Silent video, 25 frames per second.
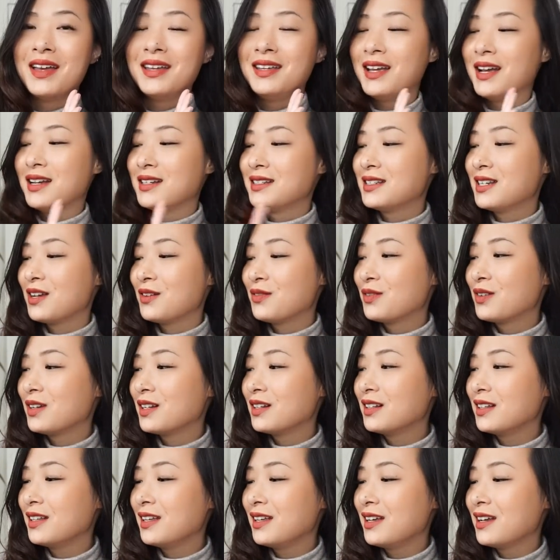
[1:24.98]
yeah,
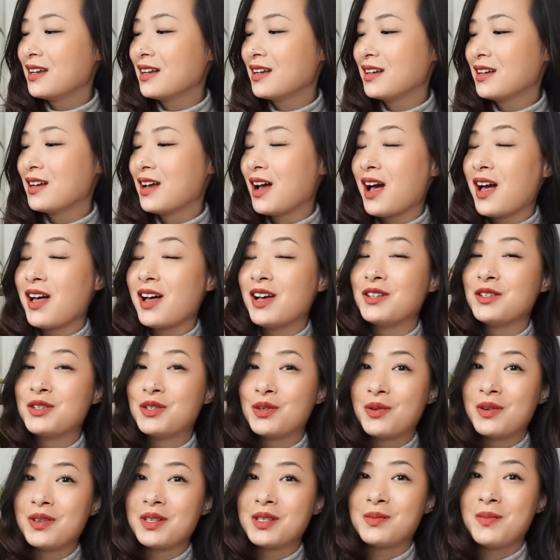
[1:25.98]
definitely
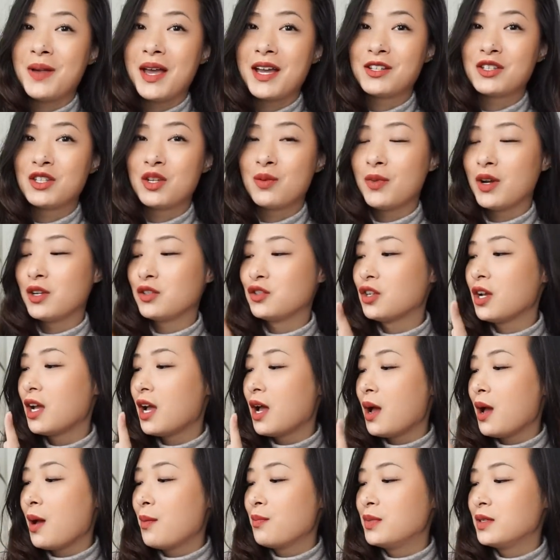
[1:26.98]
adore this bag so much.
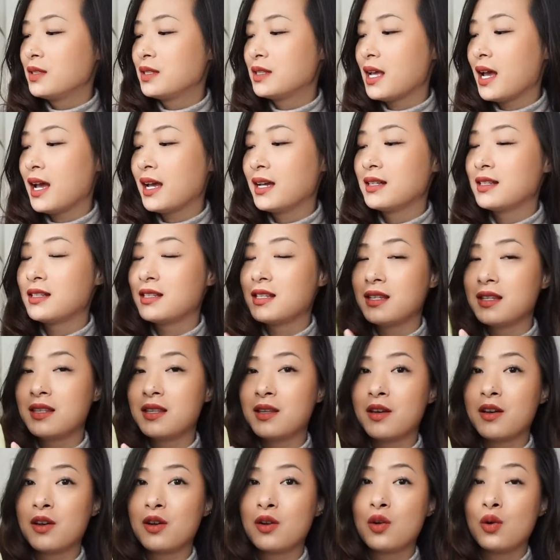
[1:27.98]
Besides
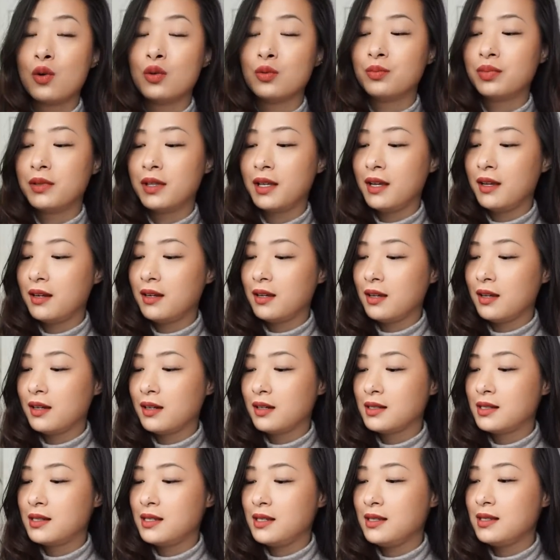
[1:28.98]
the
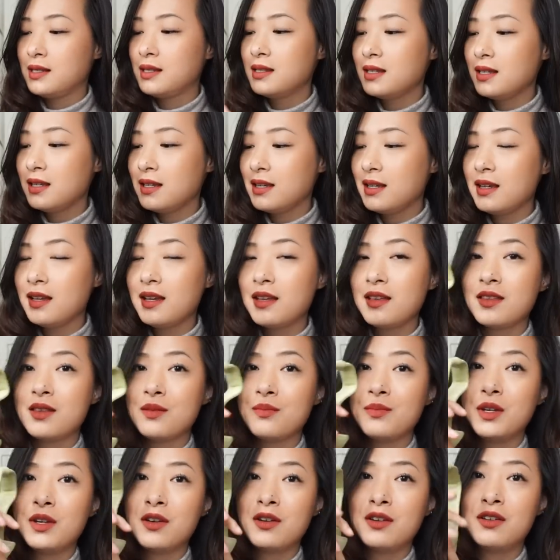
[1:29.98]
gold-plated CC, the
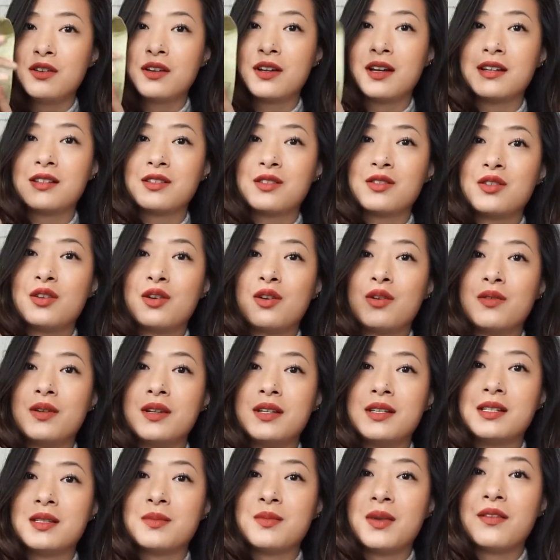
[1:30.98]
mirror, you guys know,
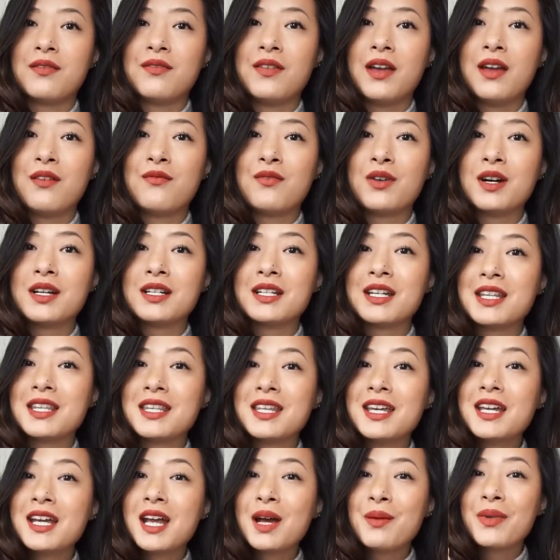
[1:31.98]
is my favorite
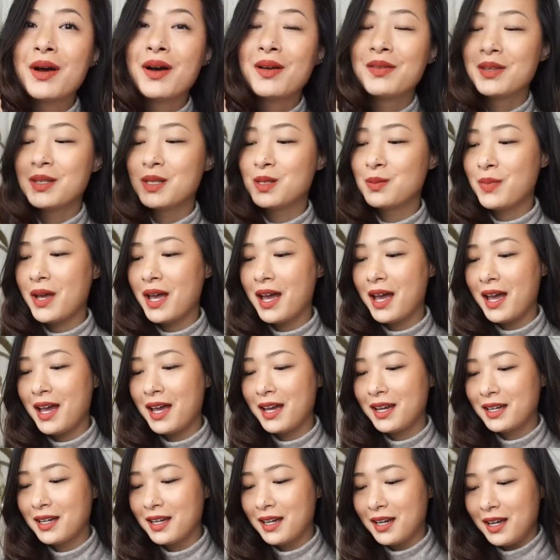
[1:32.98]
thing about this
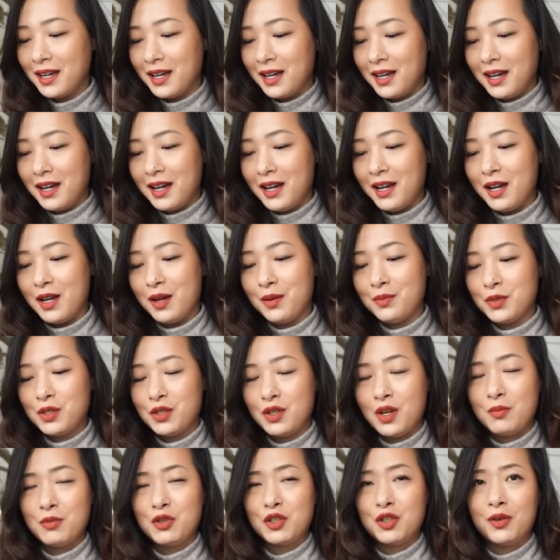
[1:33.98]
bag.
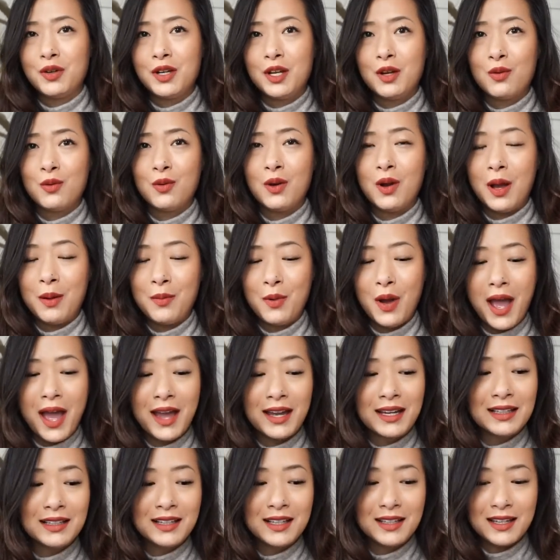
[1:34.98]
So I'm showing it, I'm
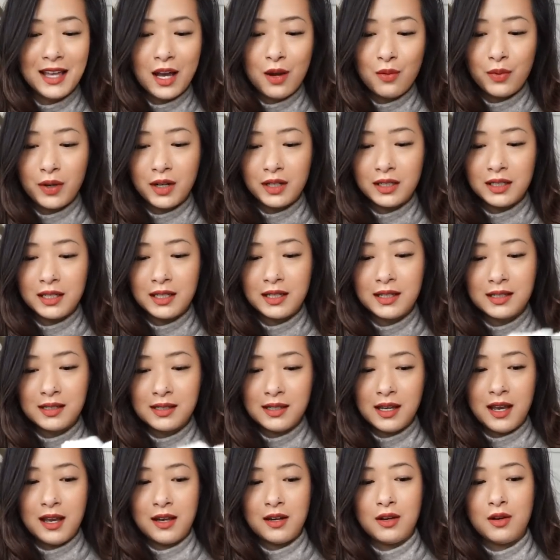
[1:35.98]
angling that weirdly
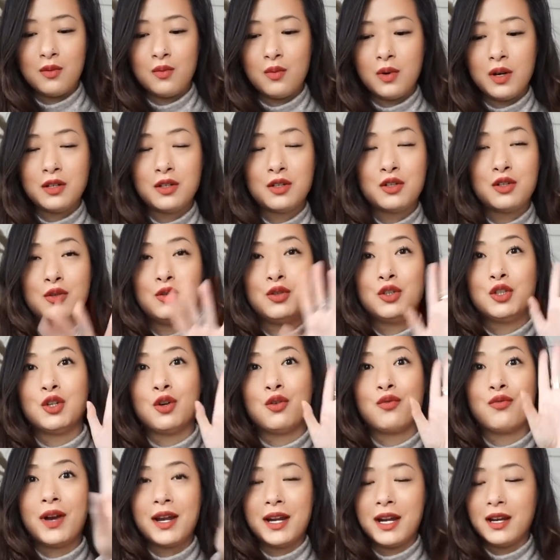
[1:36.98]
because I don't want to
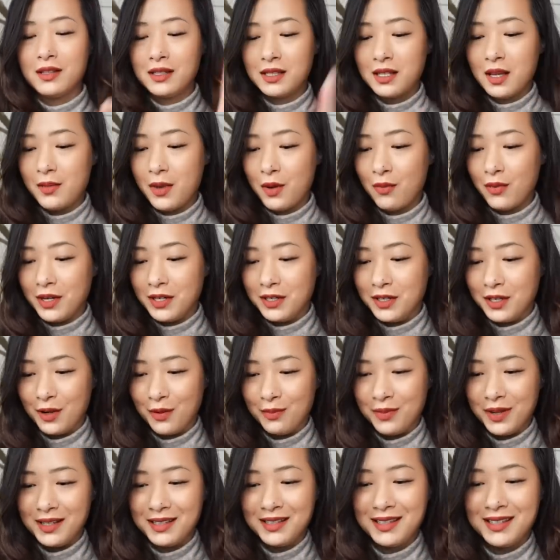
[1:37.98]
show right outside my
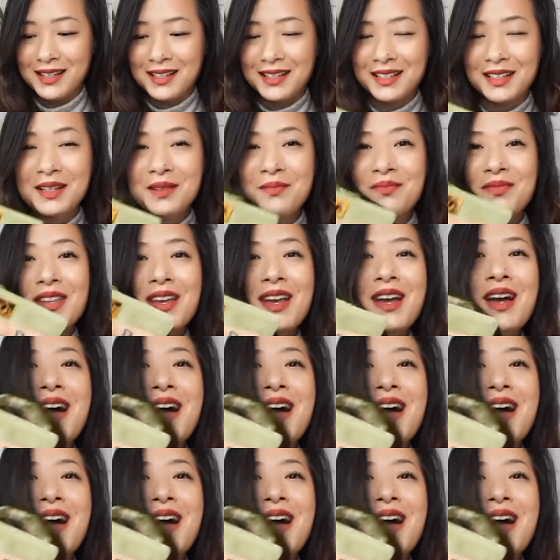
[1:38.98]
window, basically.